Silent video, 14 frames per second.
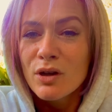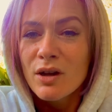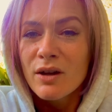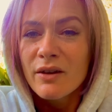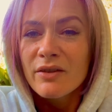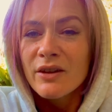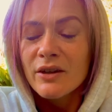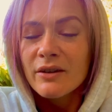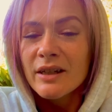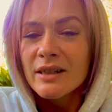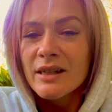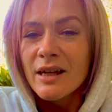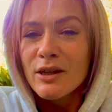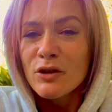there
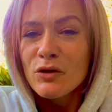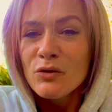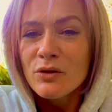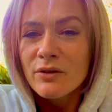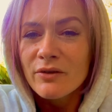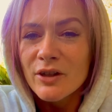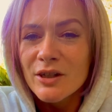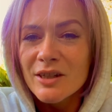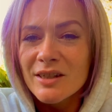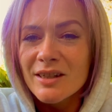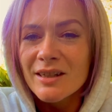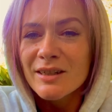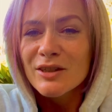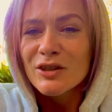is a universe
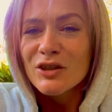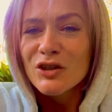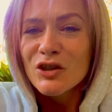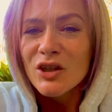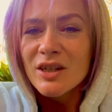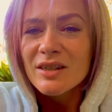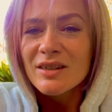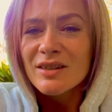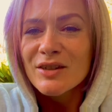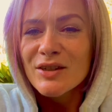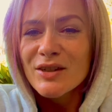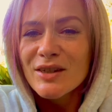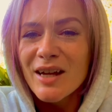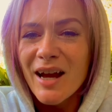that is just
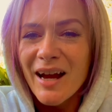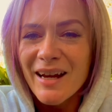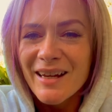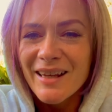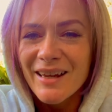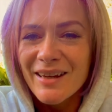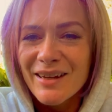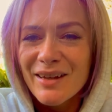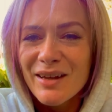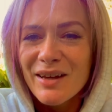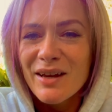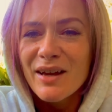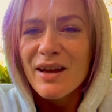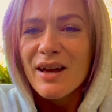as tiny
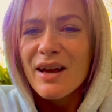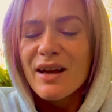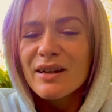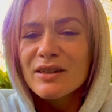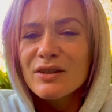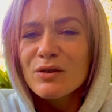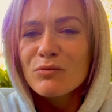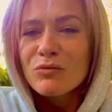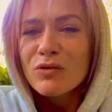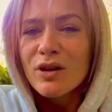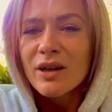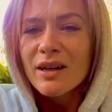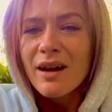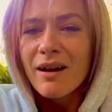as the
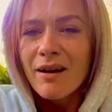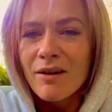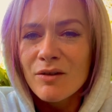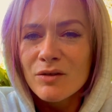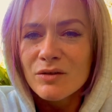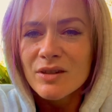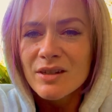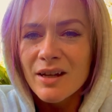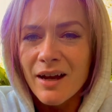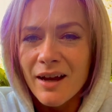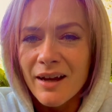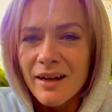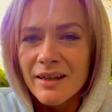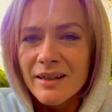one
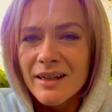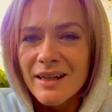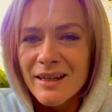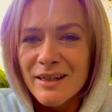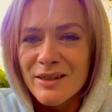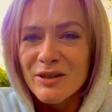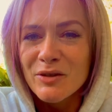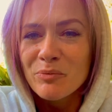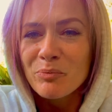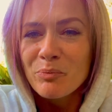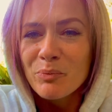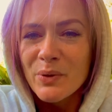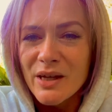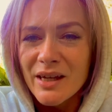outside is
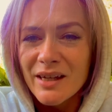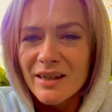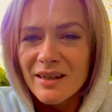big.